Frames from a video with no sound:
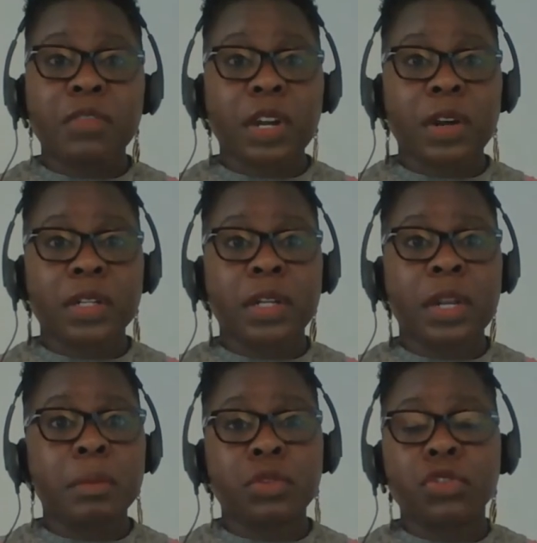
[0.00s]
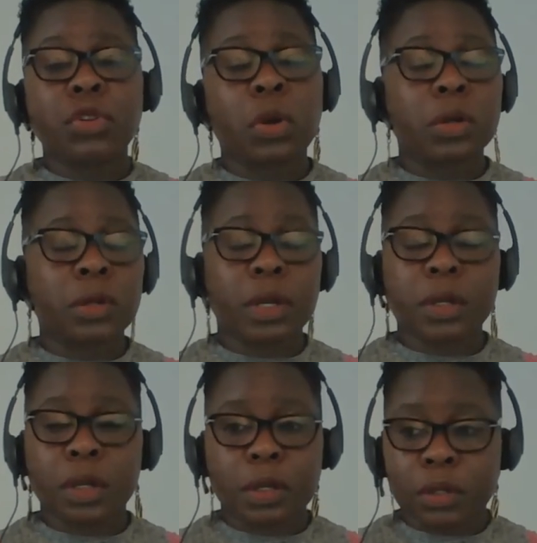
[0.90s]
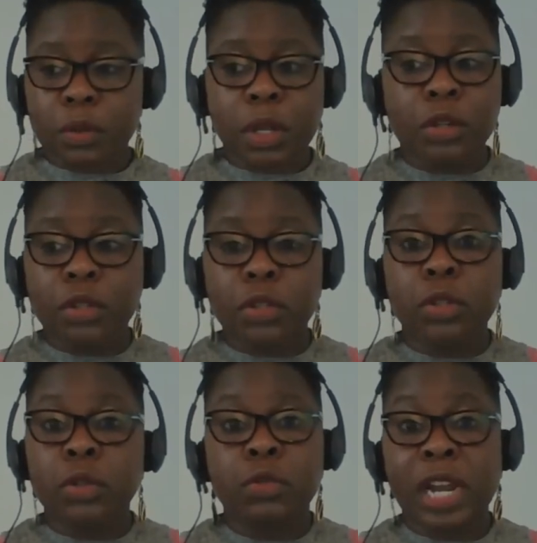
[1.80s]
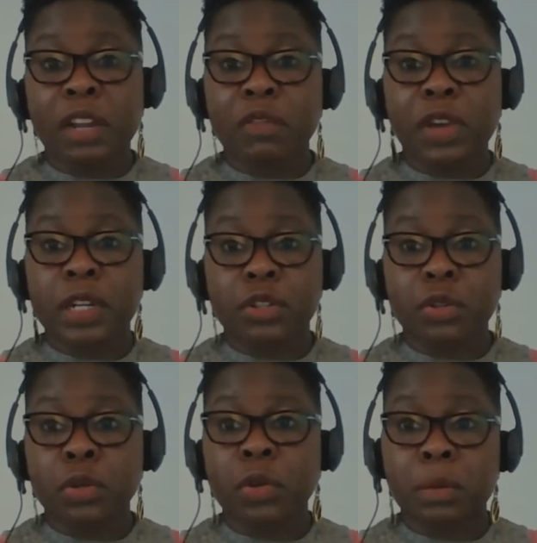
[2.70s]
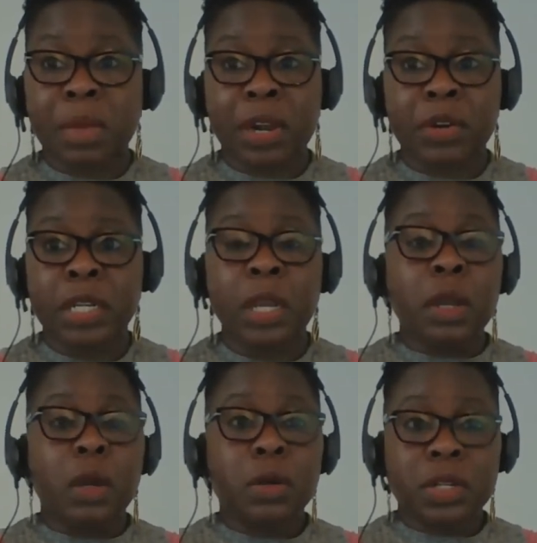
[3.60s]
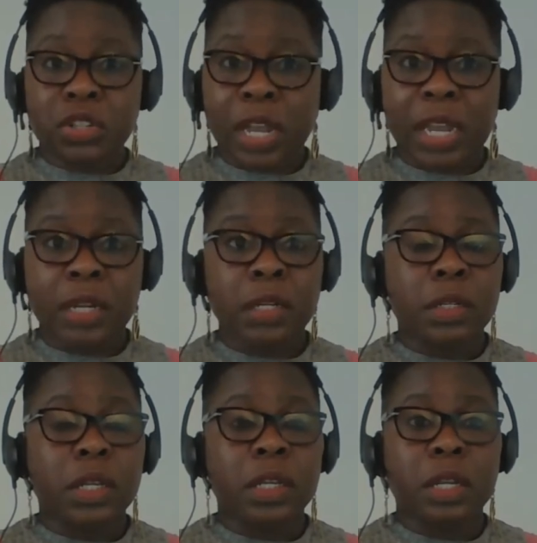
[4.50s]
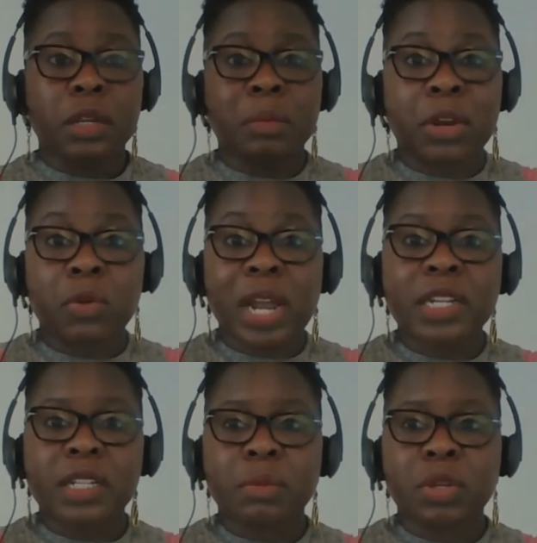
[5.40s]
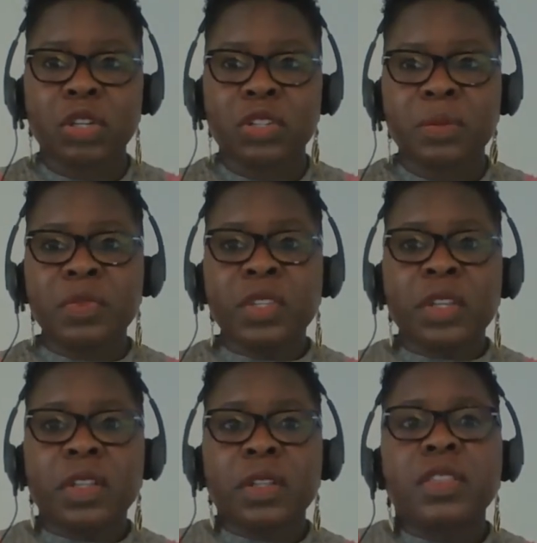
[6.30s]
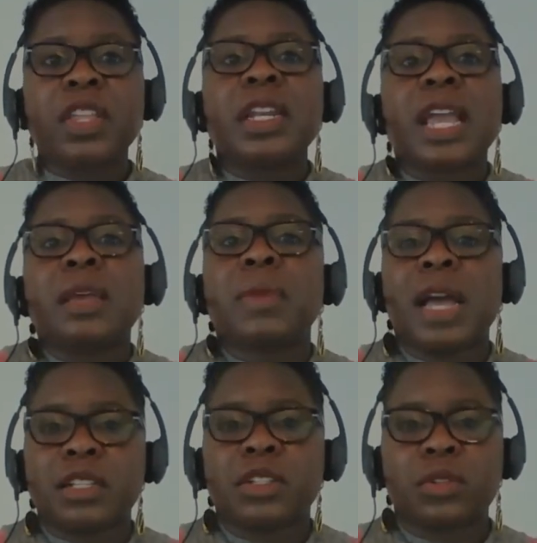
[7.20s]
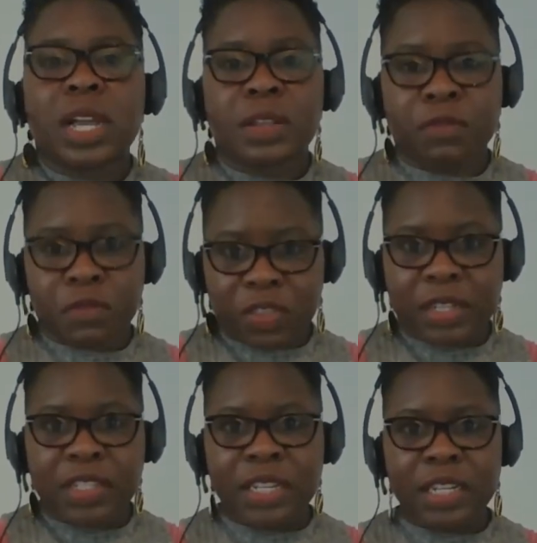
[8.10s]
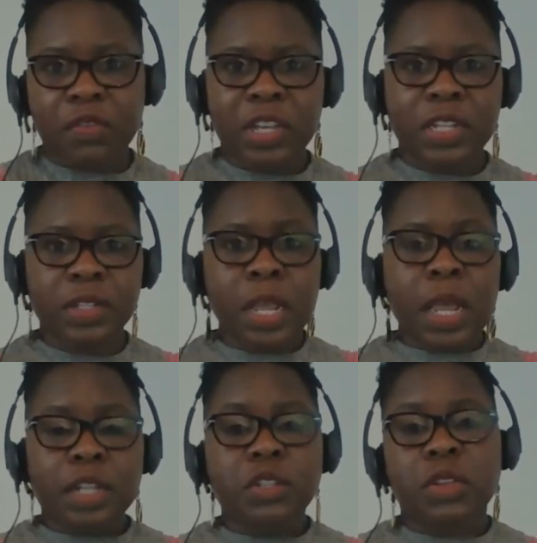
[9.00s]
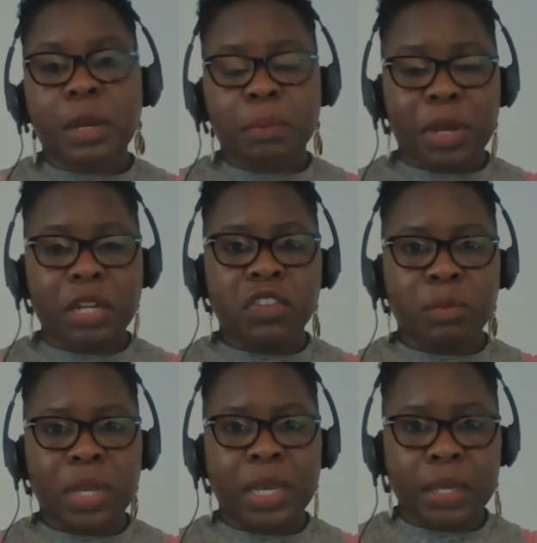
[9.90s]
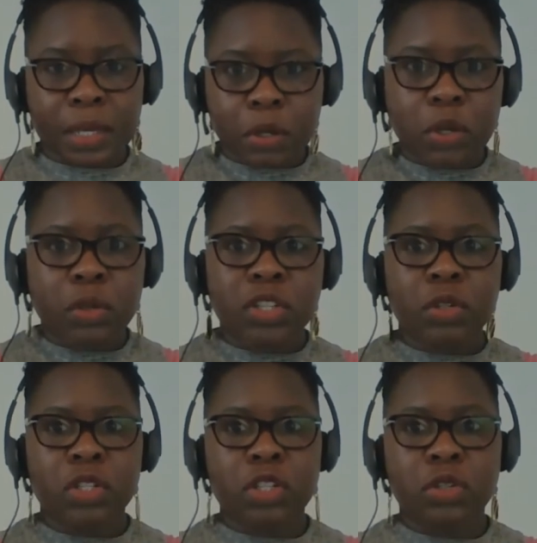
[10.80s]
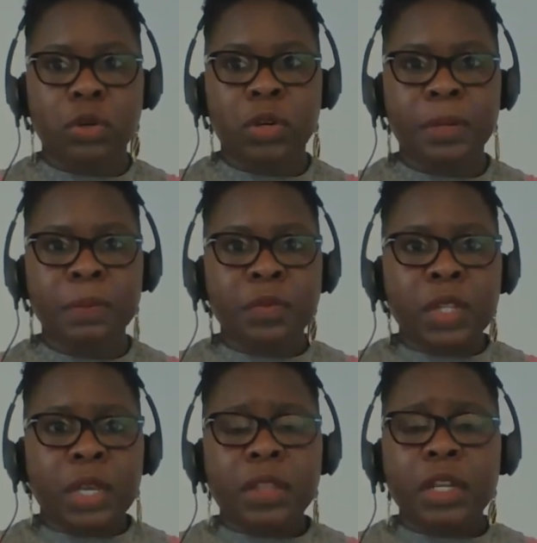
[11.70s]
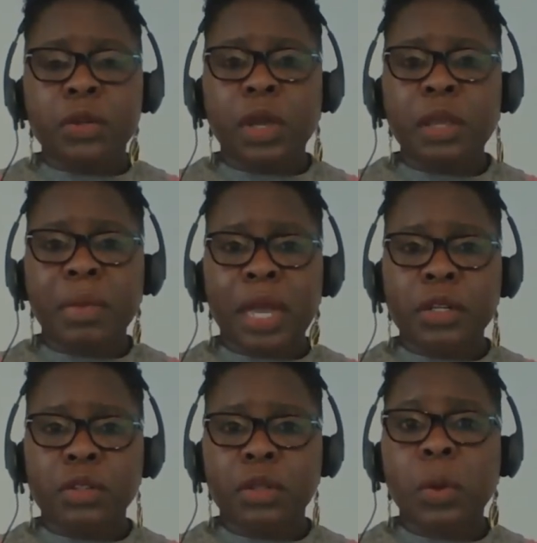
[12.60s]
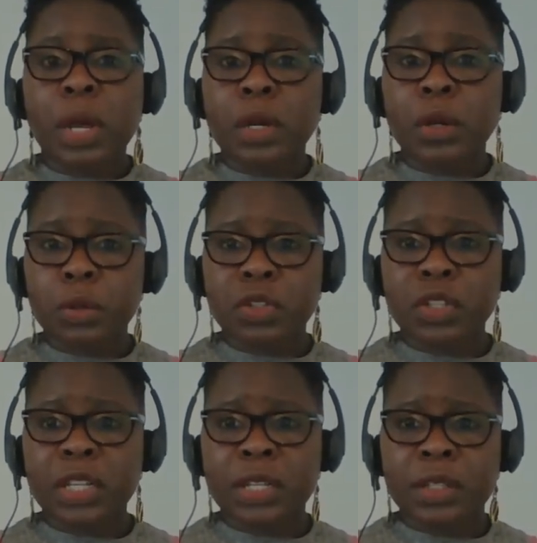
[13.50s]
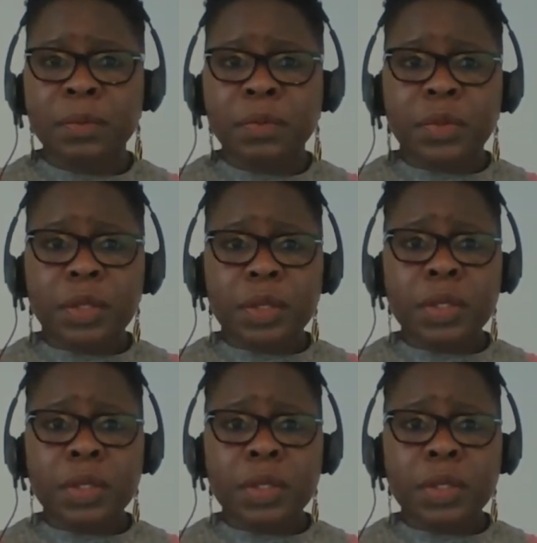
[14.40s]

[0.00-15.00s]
I have a character named John, uh, and you'll rarely find a John or a Mary or a Jane in, in my writing because the name has to have that significance. And so that part of me goes into the story. And then going back to the one who sees,